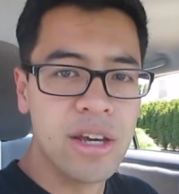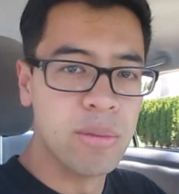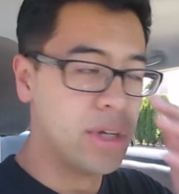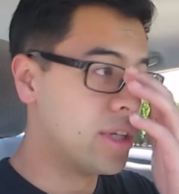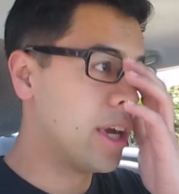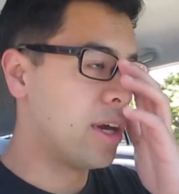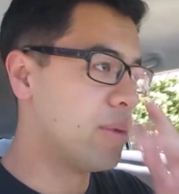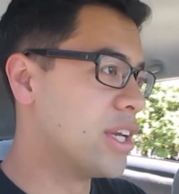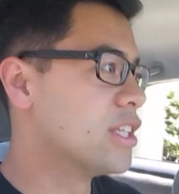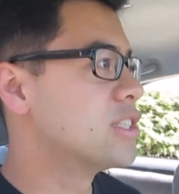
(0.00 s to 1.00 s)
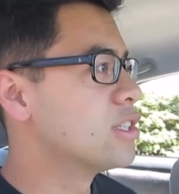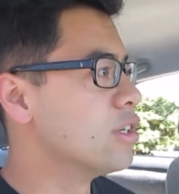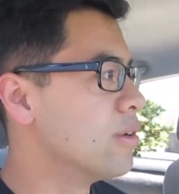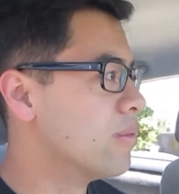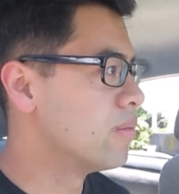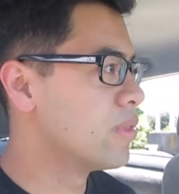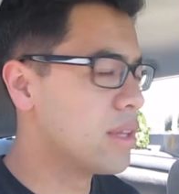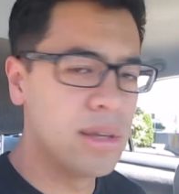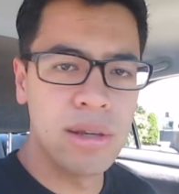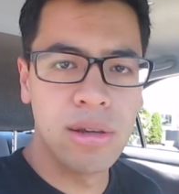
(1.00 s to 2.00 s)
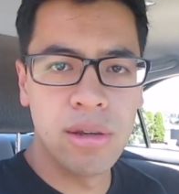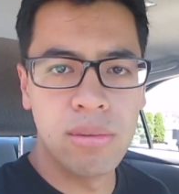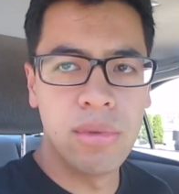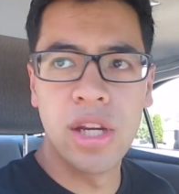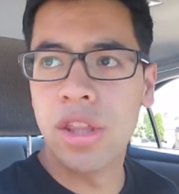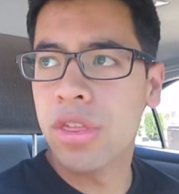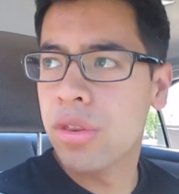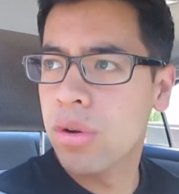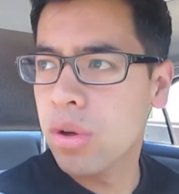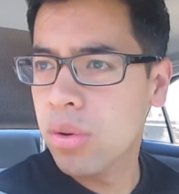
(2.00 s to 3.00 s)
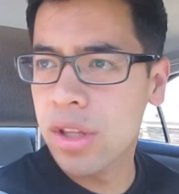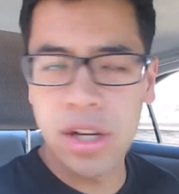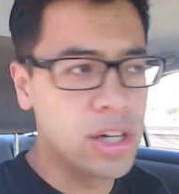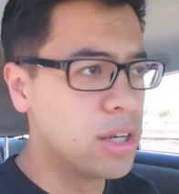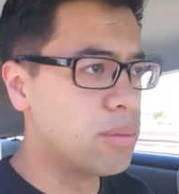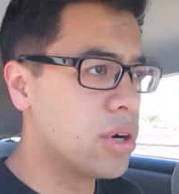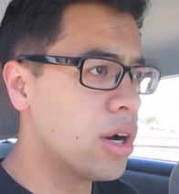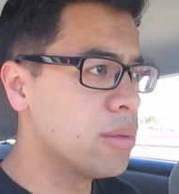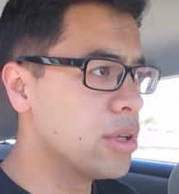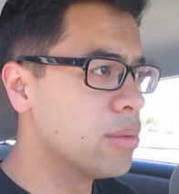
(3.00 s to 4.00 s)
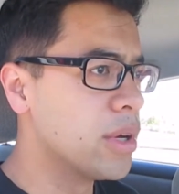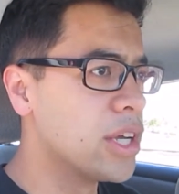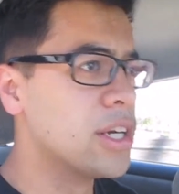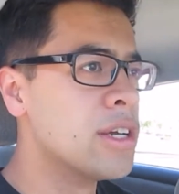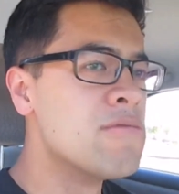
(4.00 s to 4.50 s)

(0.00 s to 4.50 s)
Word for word: But yeah, I made it to made it through without any problem and